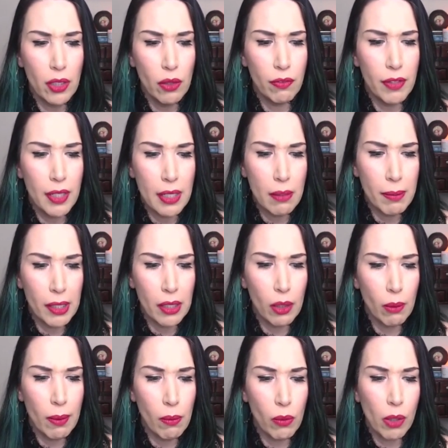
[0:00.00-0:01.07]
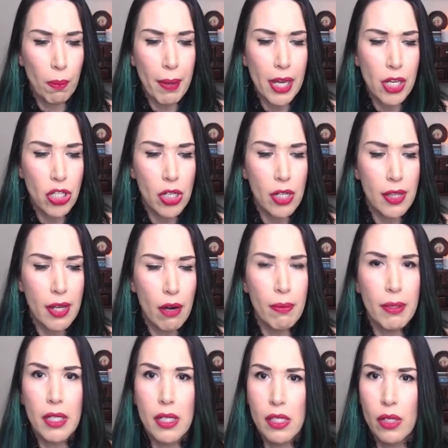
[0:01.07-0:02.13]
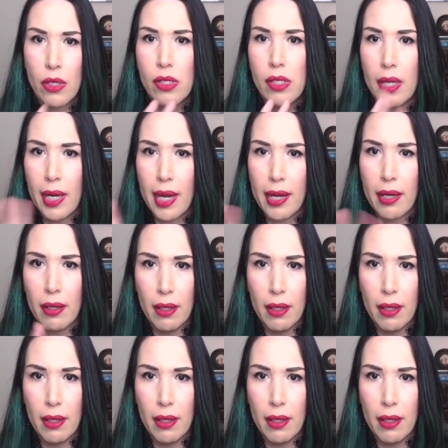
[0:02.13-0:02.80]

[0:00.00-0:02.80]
you need to be a little bit more patient there, because there's like